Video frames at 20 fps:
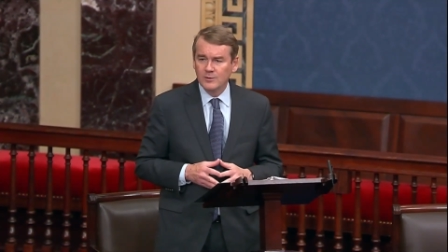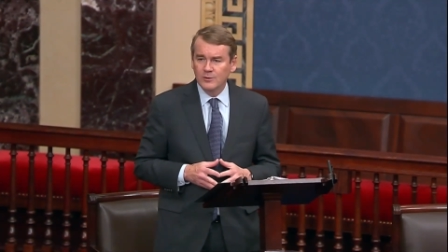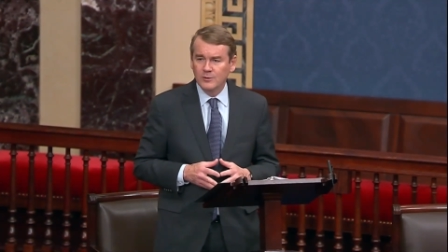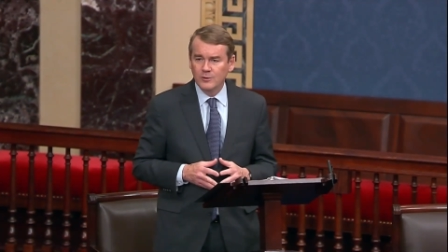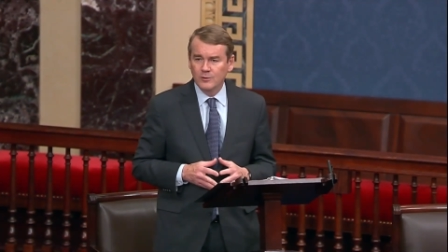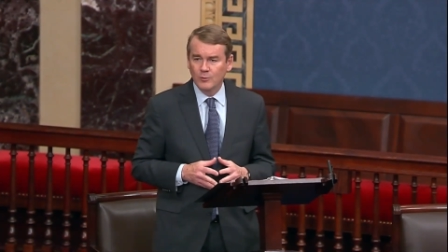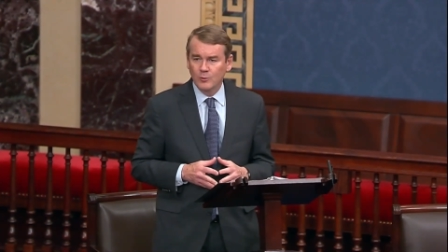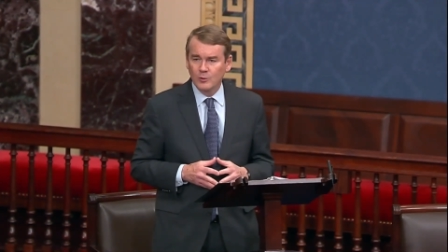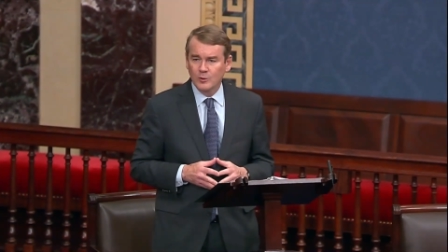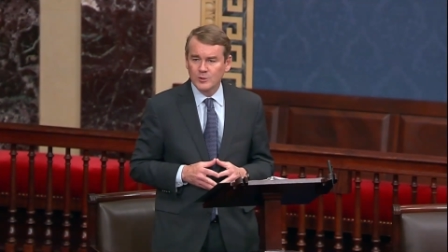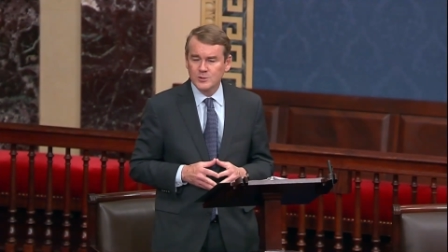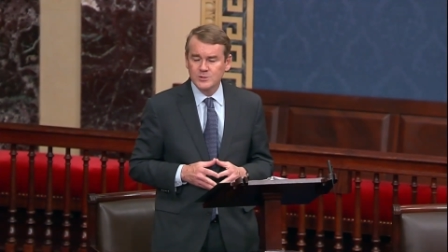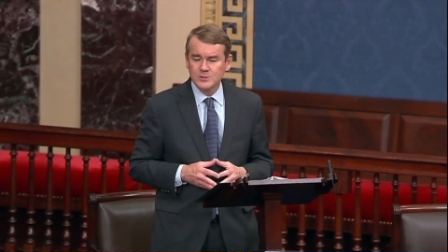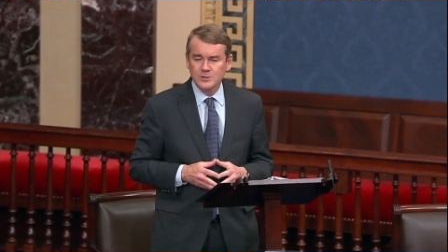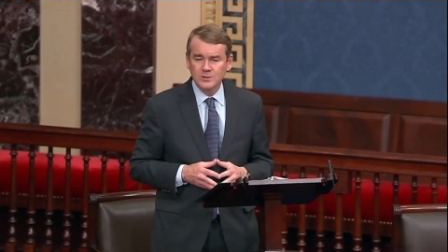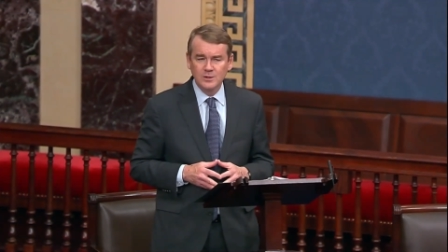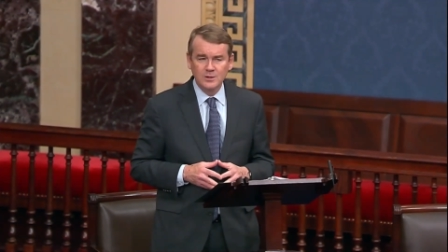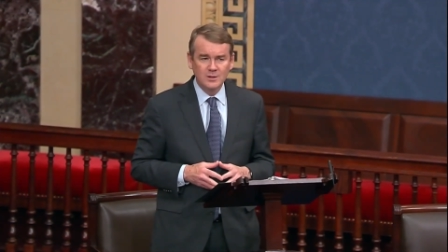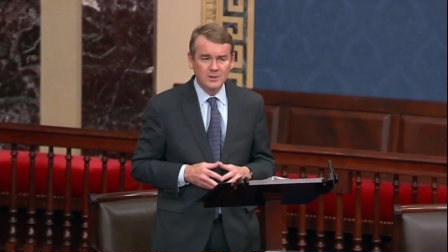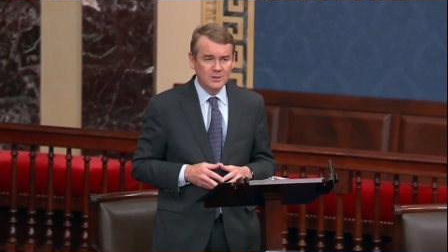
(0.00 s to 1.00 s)
the worst
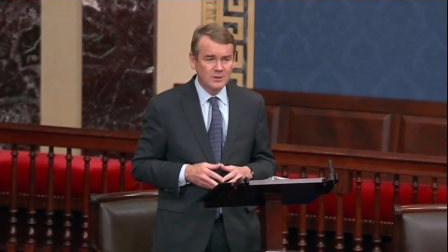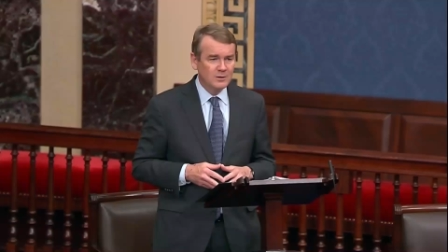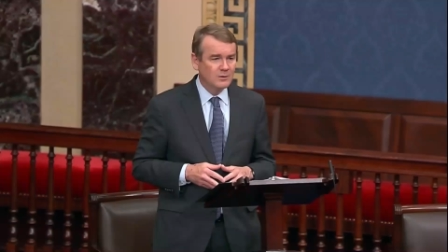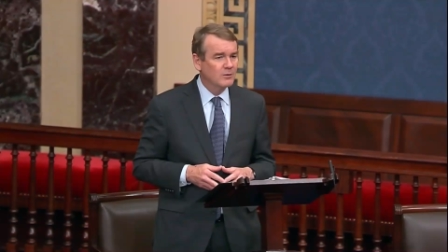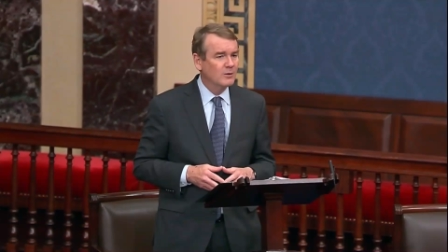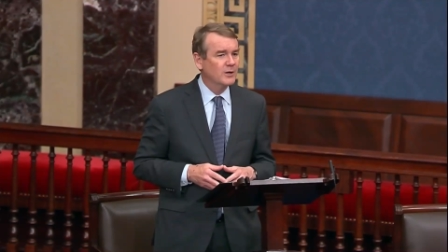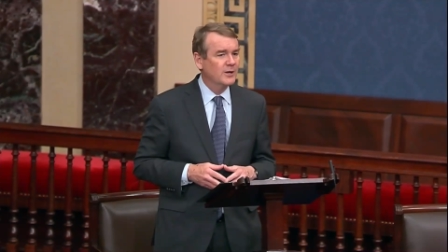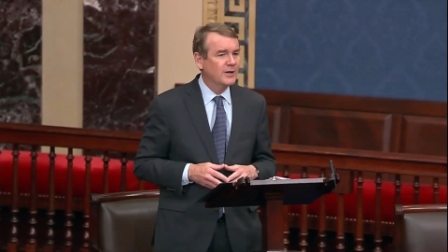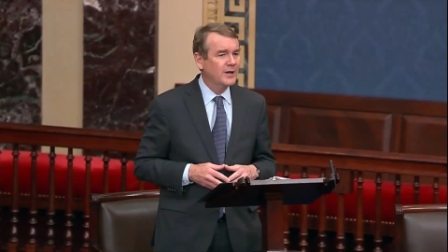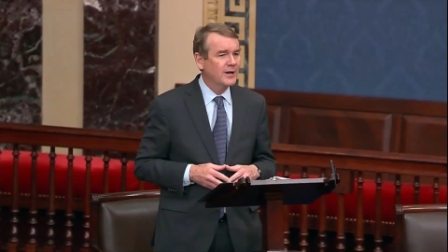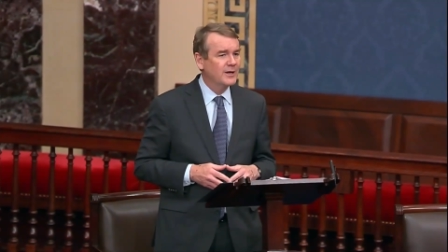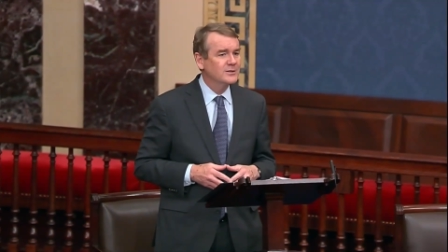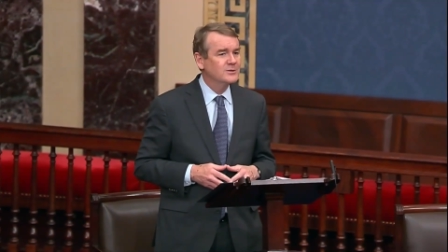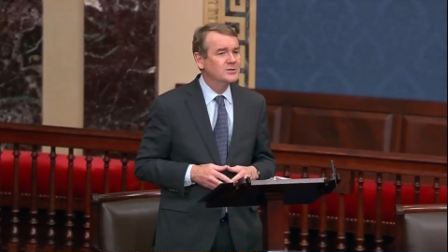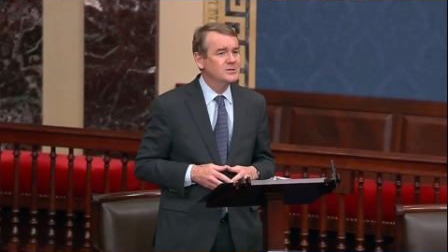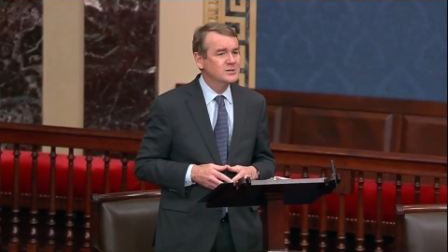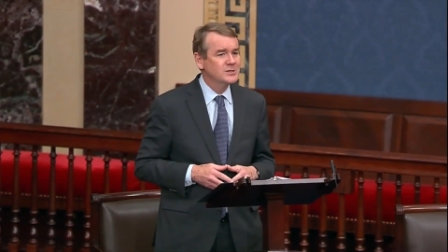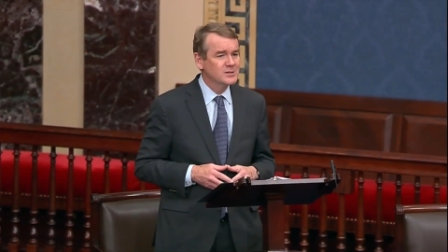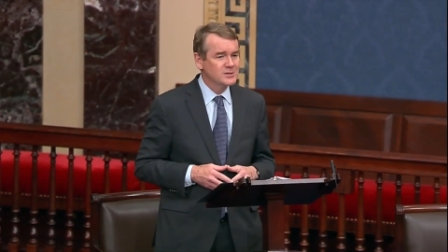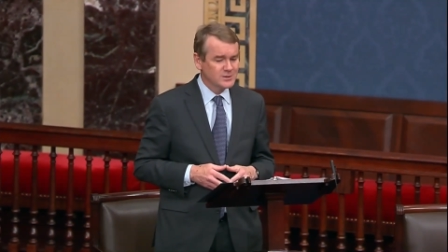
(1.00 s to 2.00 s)
hurricane
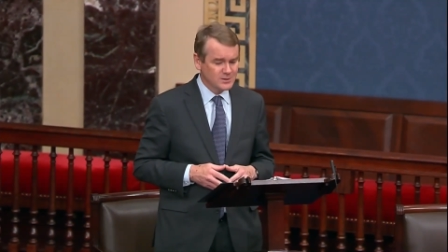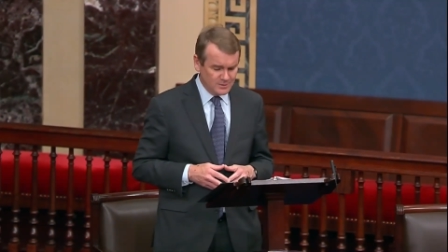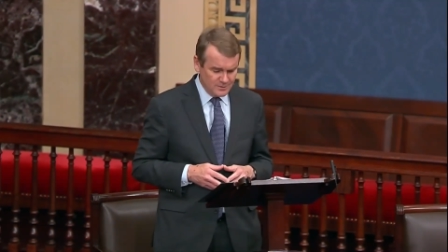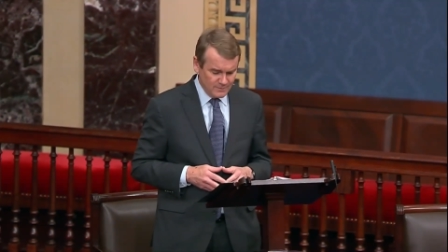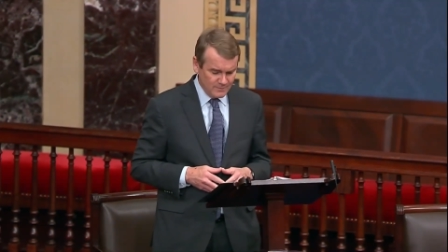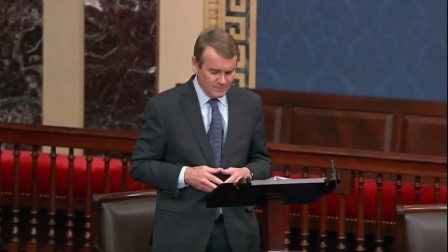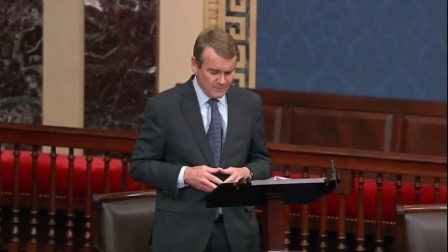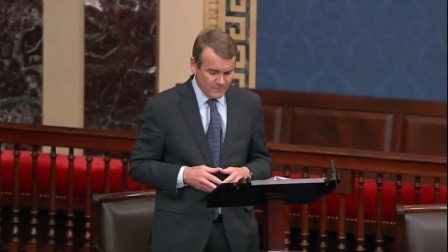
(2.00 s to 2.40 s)
season